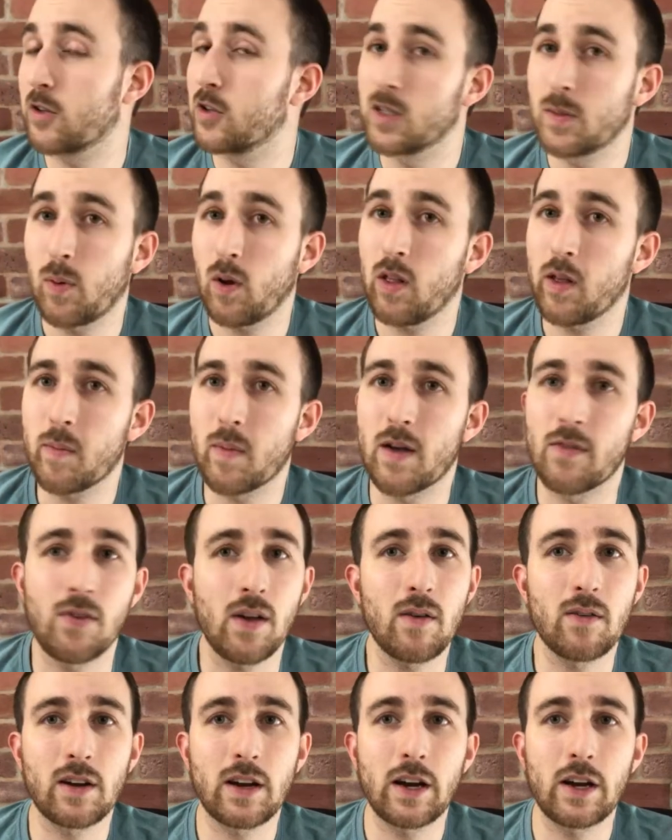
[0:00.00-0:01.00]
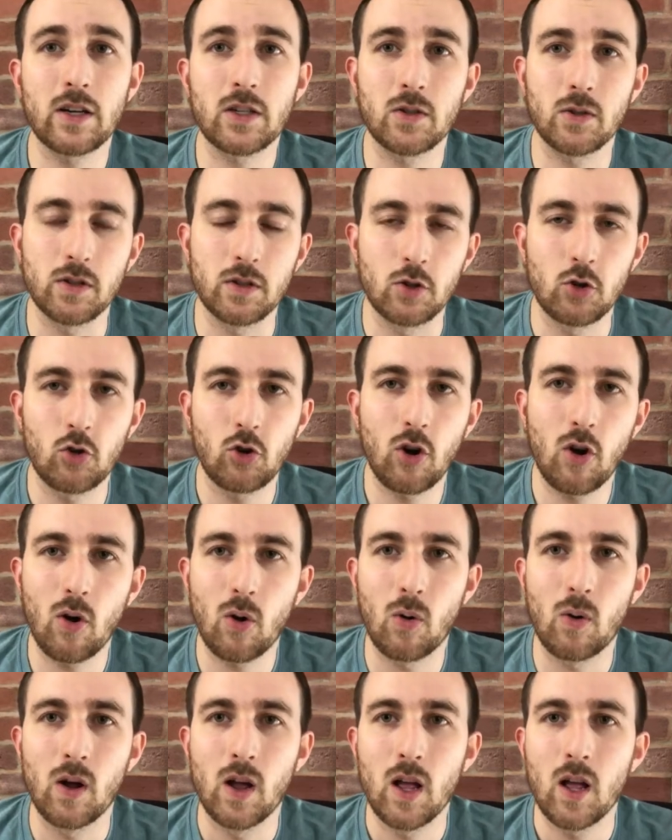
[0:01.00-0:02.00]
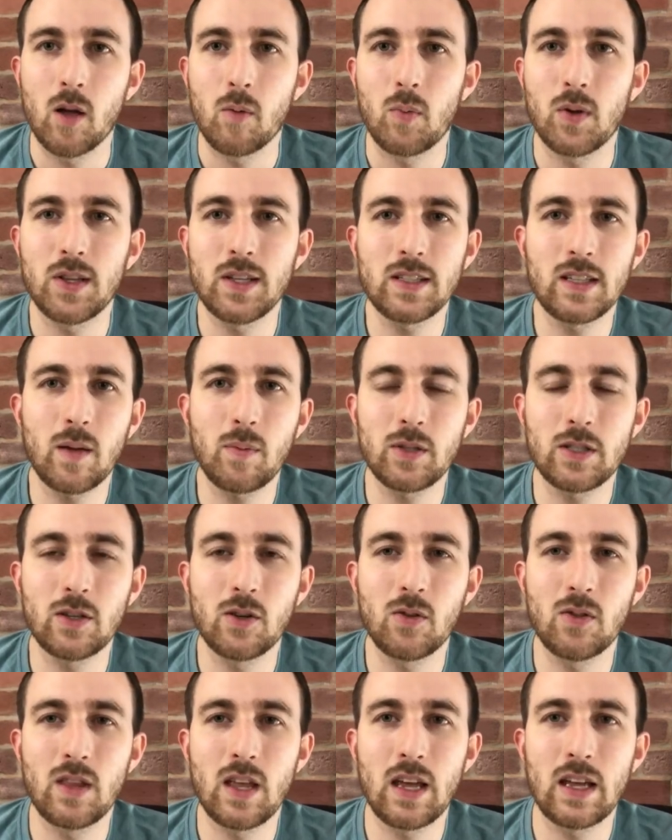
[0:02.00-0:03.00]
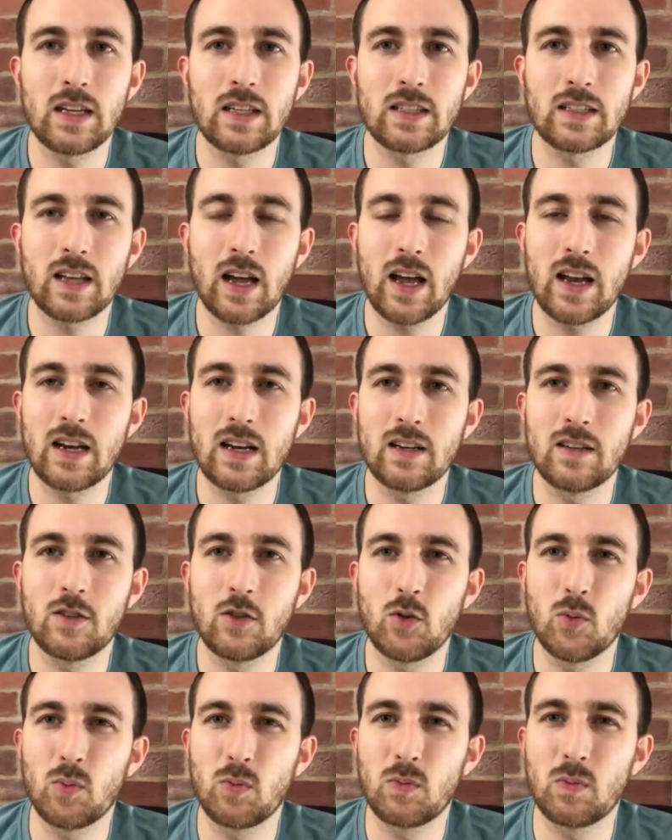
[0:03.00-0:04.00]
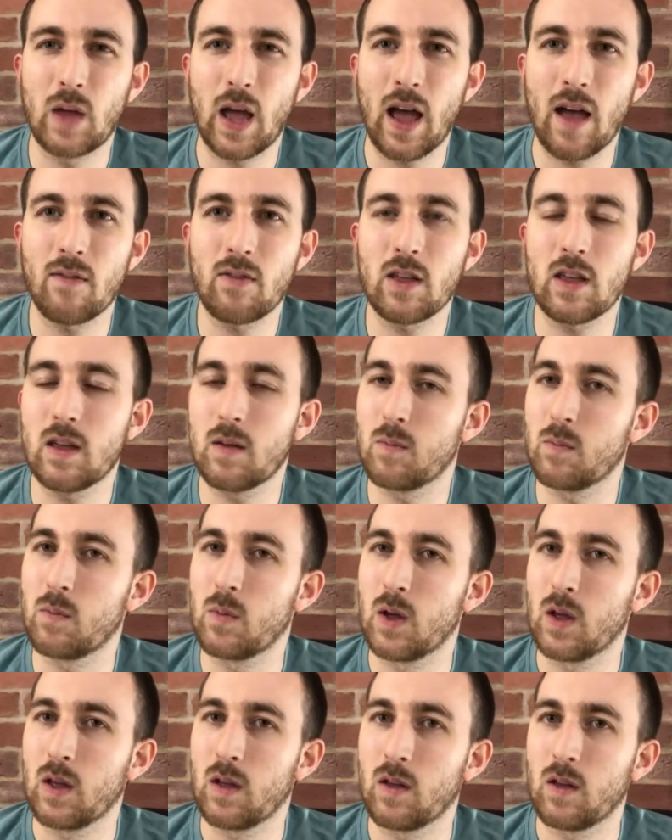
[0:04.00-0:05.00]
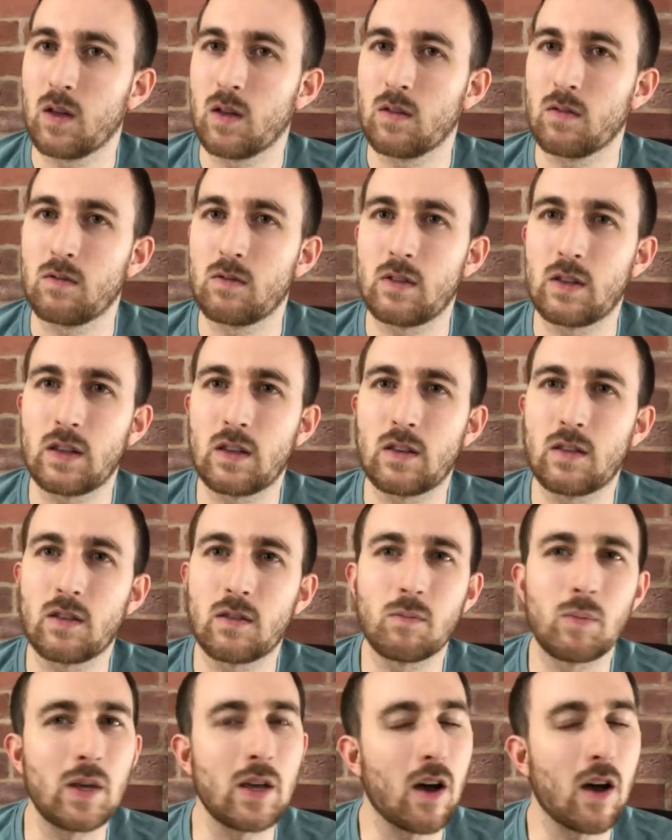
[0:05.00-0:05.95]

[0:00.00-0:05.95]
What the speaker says: He's probably my favorite character in the show, But this episode, they decided to have him be